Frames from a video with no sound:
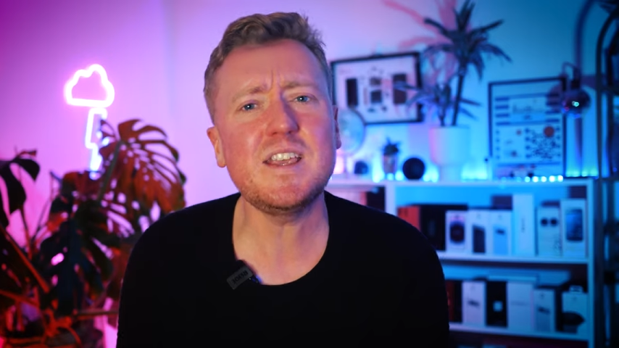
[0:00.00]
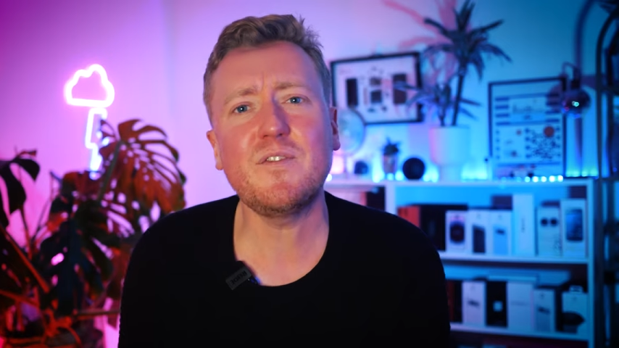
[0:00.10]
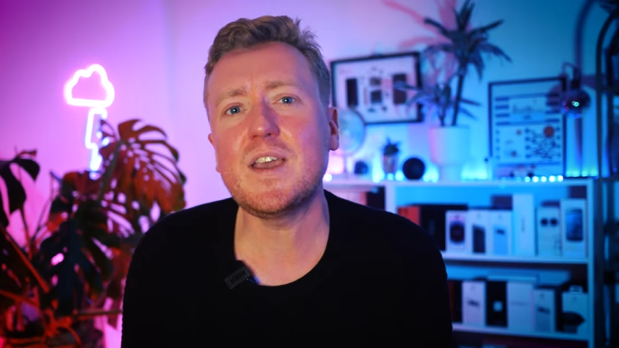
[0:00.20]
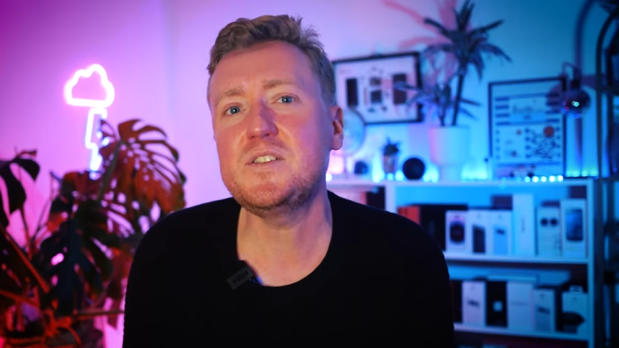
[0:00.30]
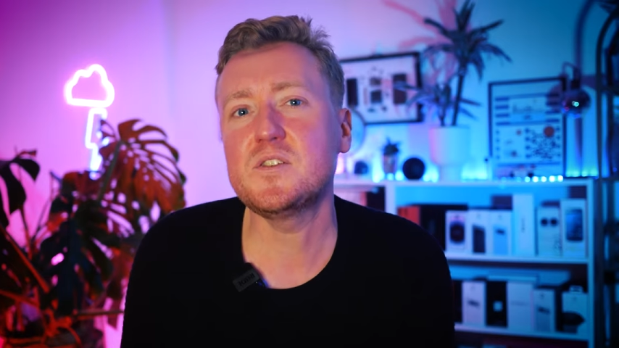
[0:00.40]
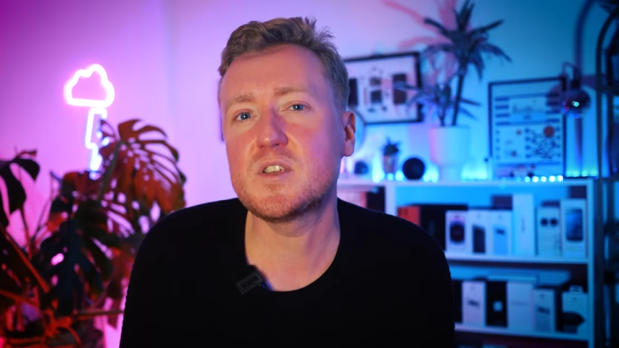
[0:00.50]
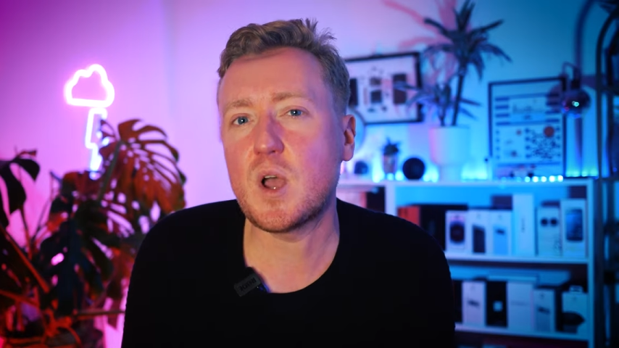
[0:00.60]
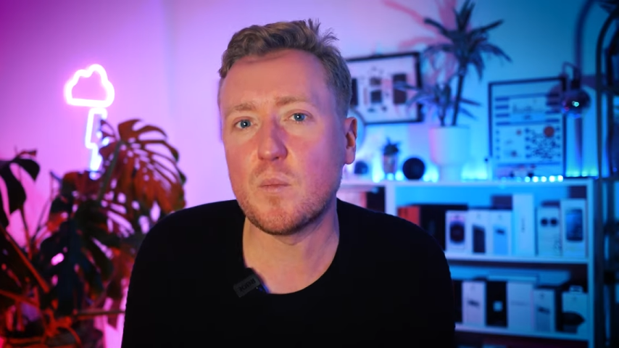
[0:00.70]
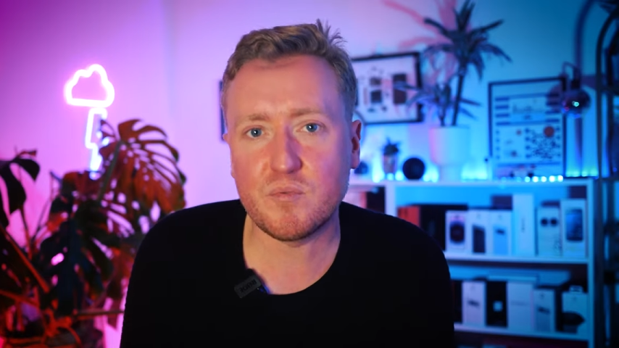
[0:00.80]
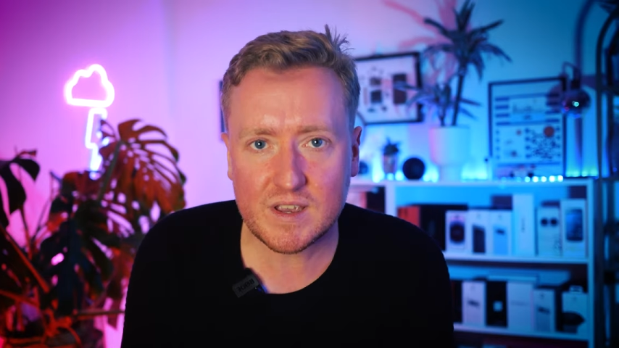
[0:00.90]
see if ASUS
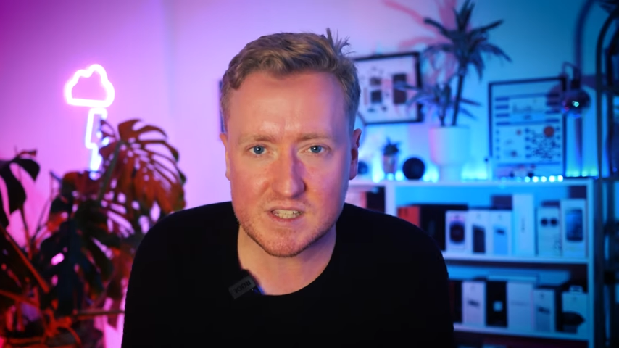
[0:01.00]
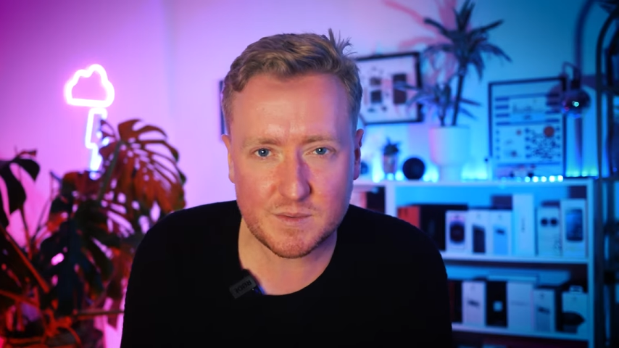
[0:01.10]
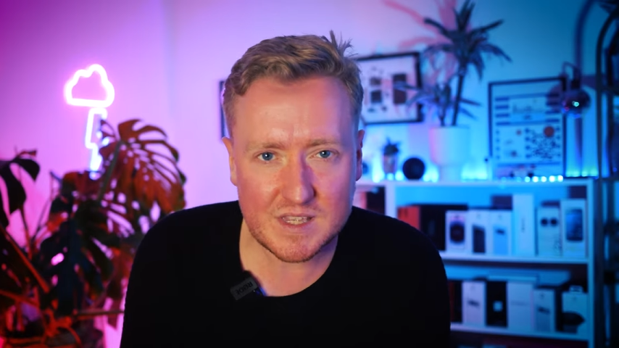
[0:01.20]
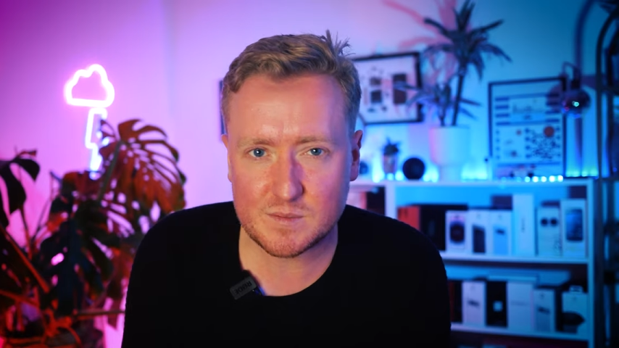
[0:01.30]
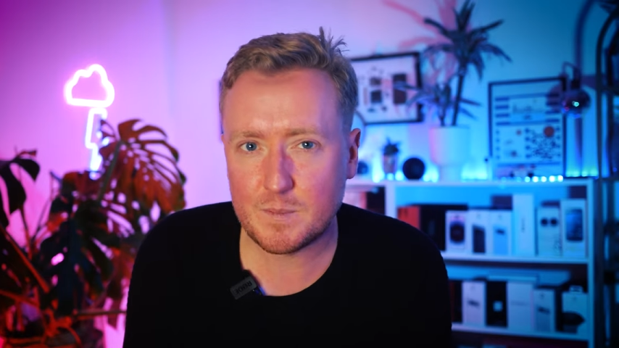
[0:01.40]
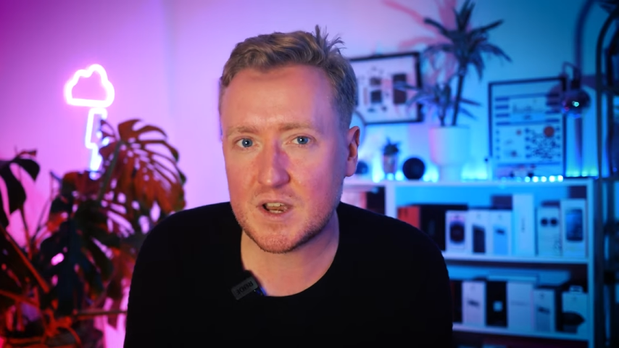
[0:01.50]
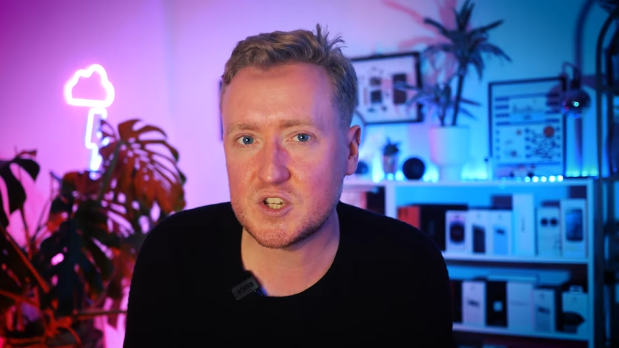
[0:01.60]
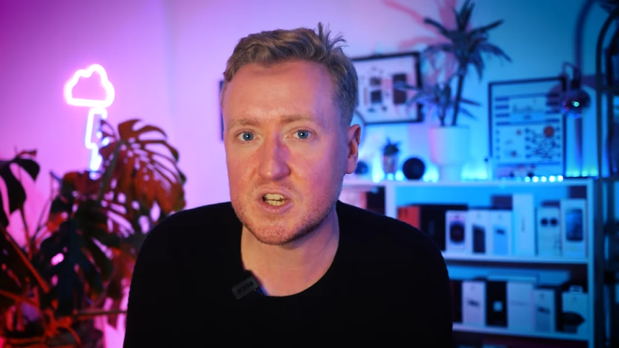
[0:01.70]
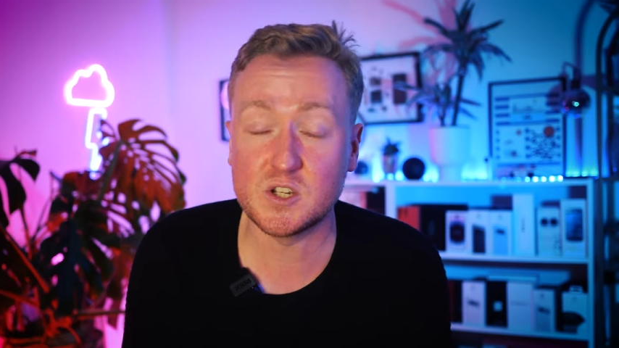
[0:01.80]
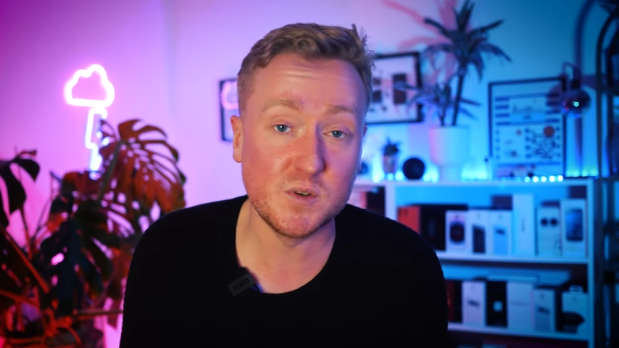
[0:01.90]
can't bring some of this
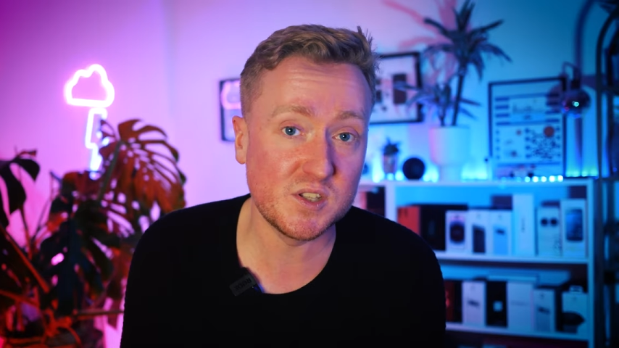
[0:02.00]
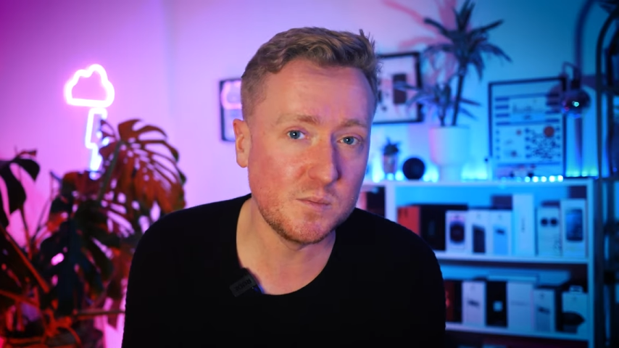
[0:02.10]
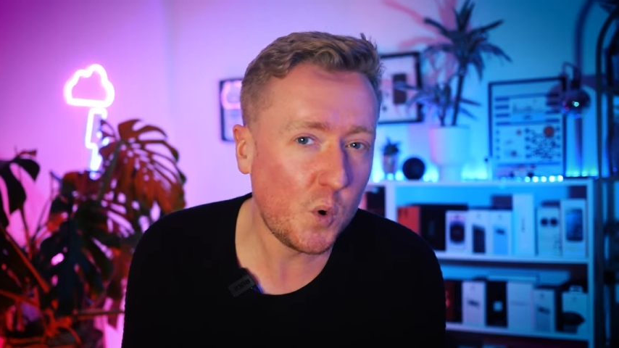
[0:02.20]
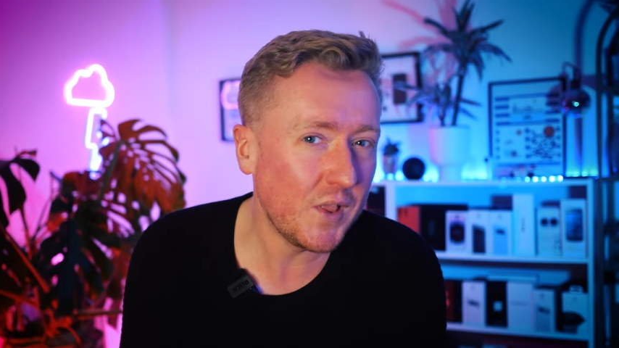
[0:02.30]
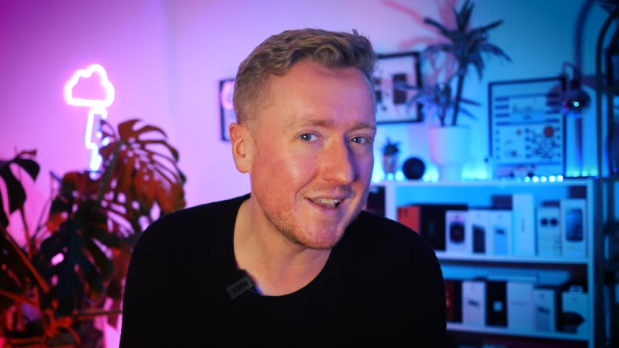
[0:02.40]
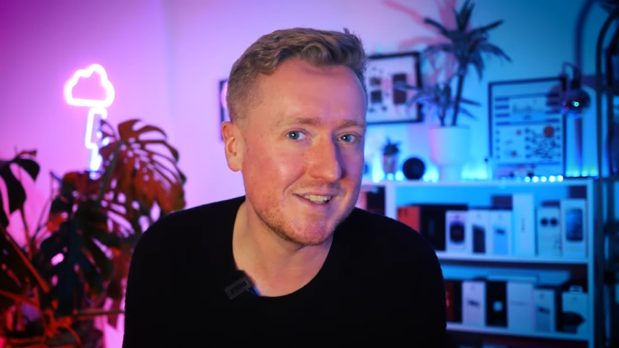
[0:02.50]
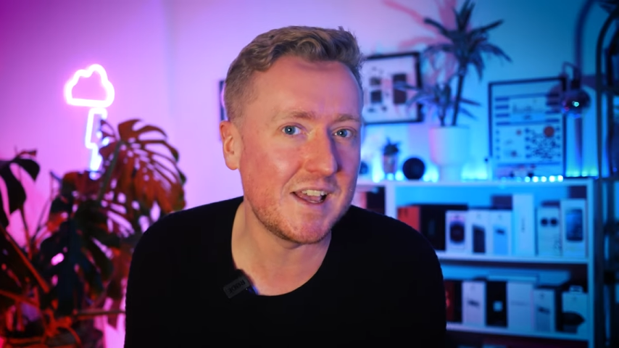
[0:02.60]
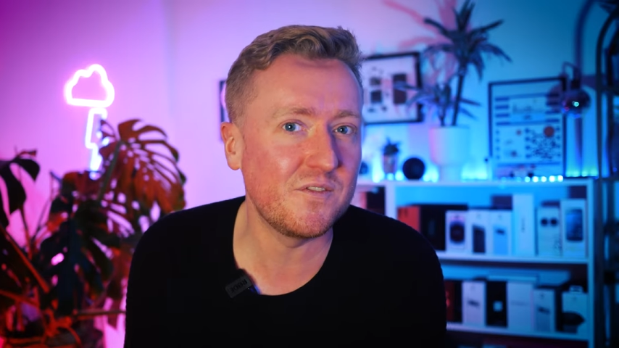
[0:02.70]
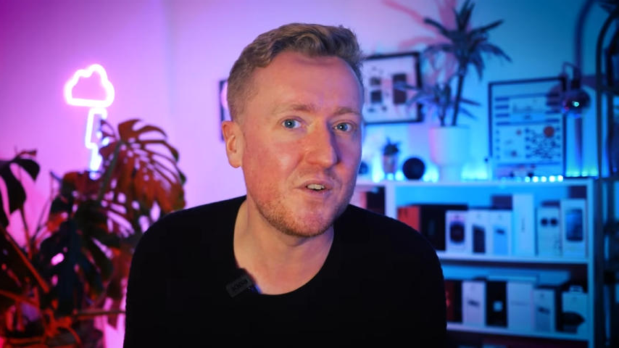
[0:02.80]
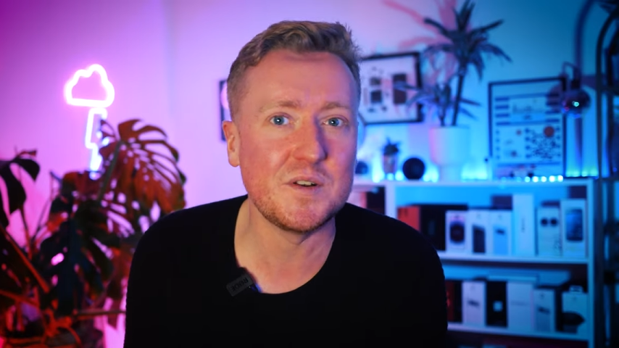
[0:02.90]
magic to a smaller
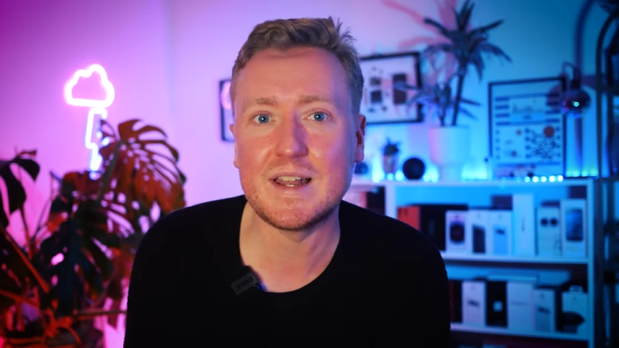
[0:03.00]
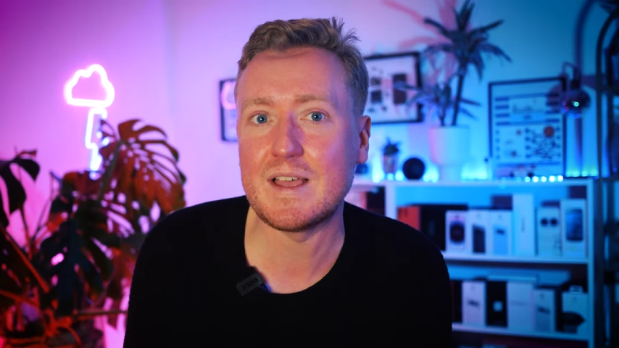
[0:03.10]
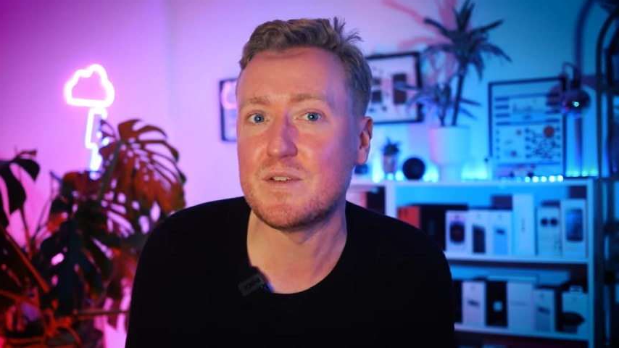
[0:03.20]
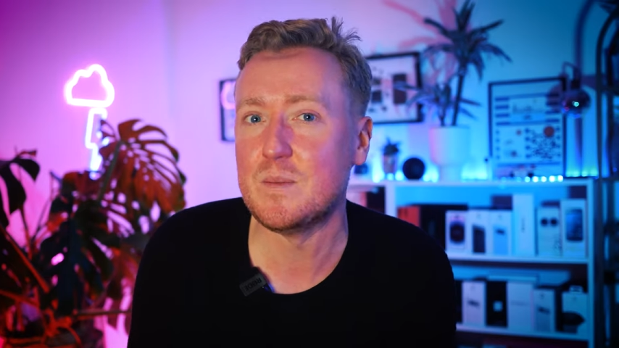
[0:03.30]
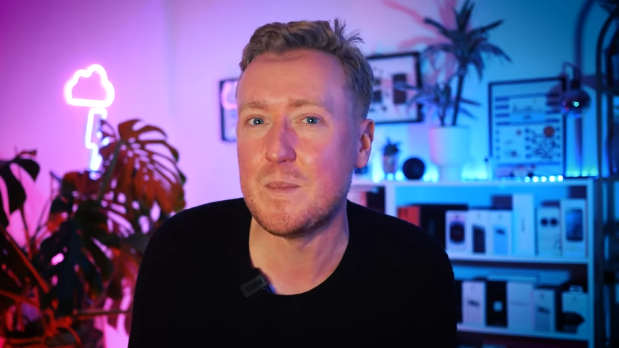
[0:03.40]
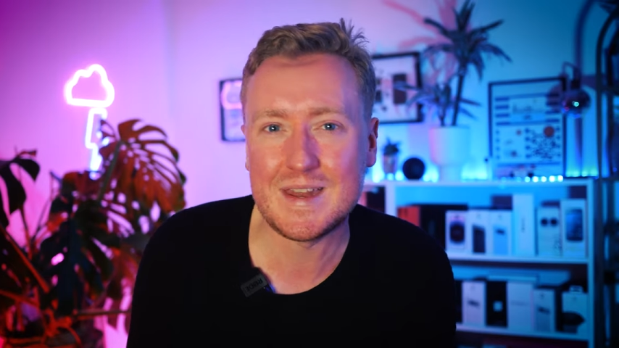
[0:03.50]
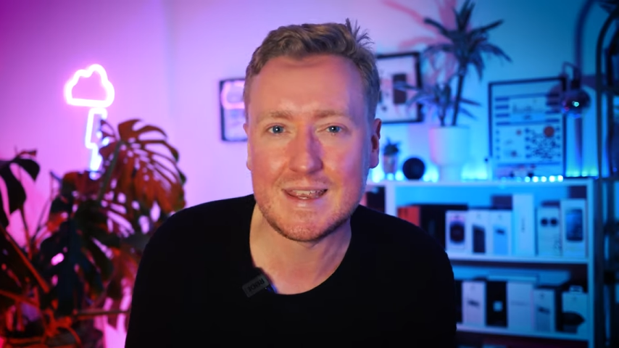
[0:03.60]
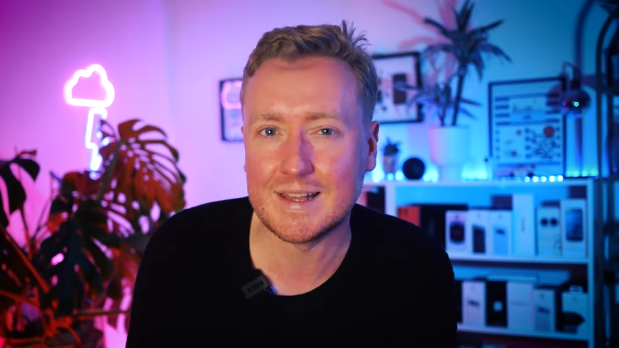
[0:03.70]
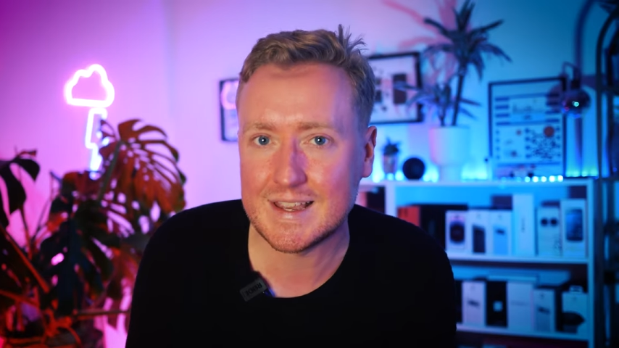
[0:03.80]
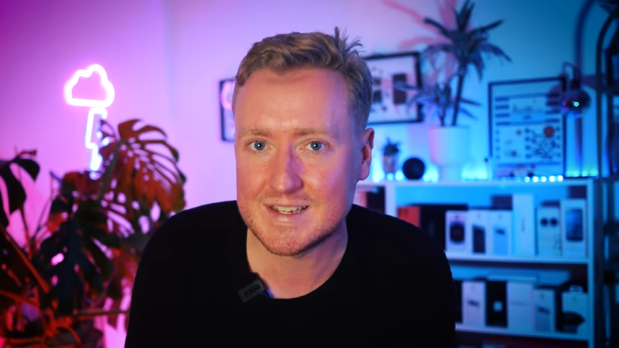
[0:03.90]
Zenfone 11
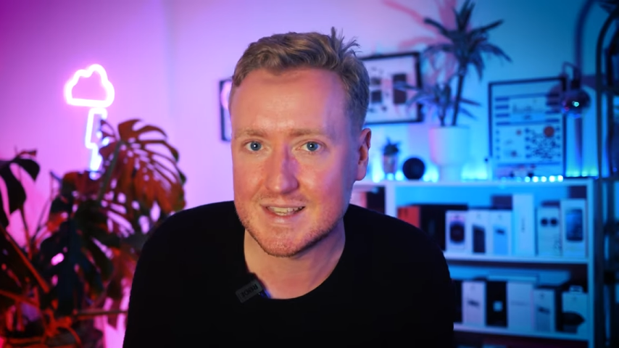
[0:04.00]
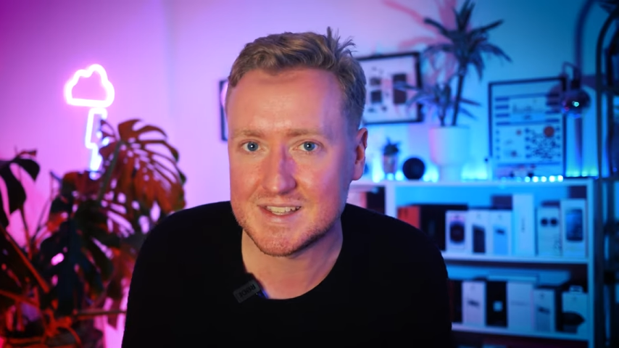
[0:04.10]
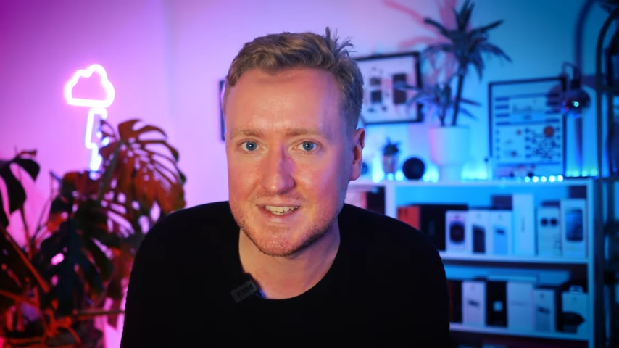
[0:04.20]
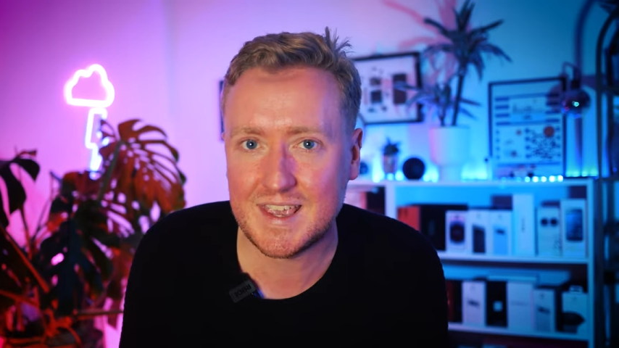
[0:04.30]
mini later this